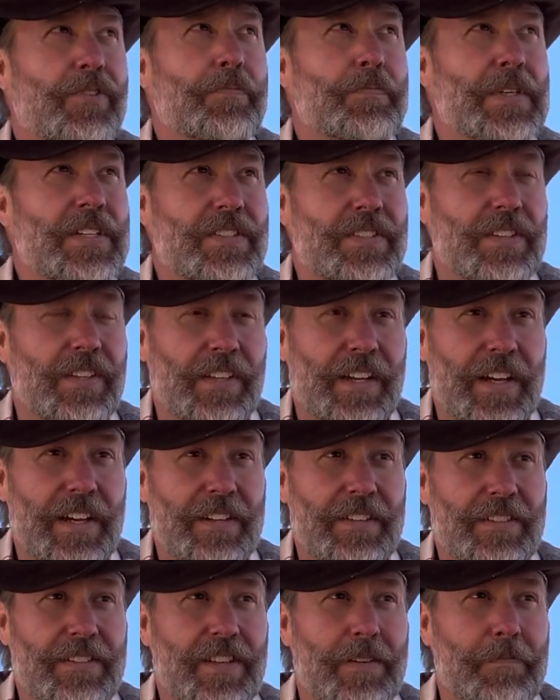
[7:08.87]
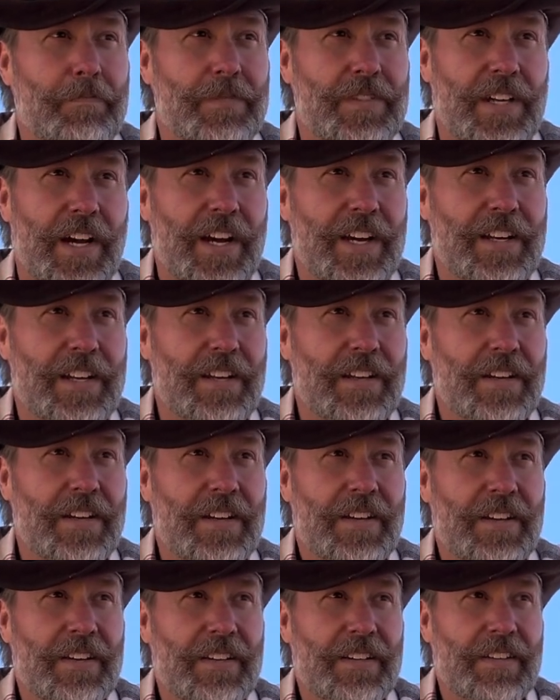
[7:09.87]
piece of land, something tiny,
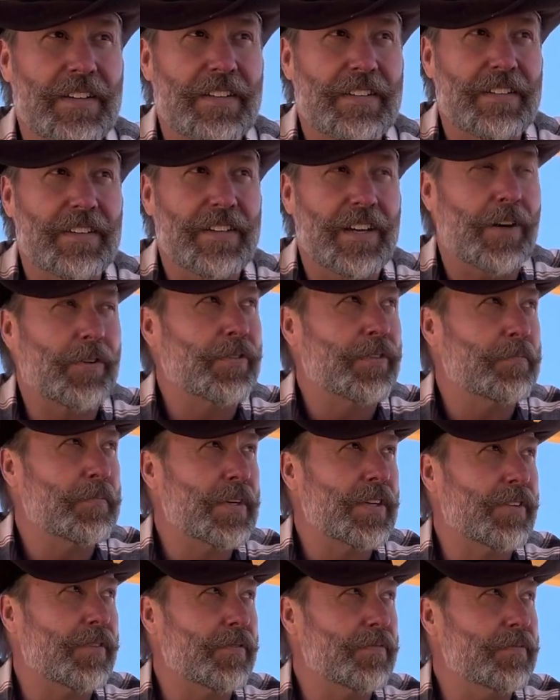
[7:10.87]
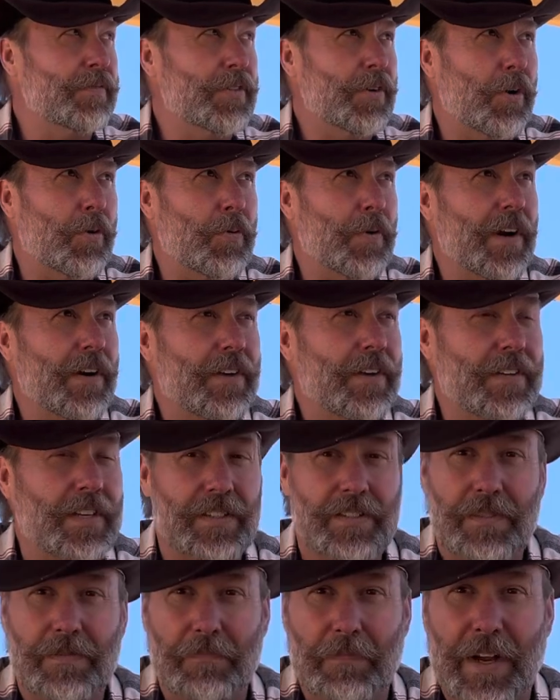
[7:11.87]
out in the middle of nowhere. It
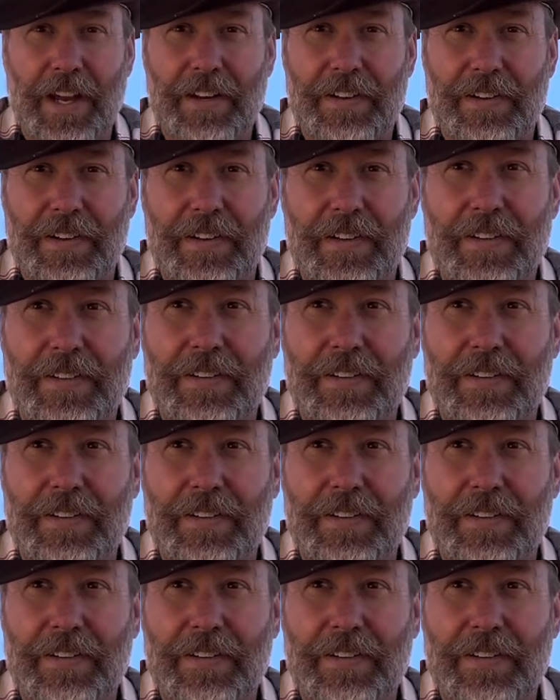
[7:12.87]
doesn't matter.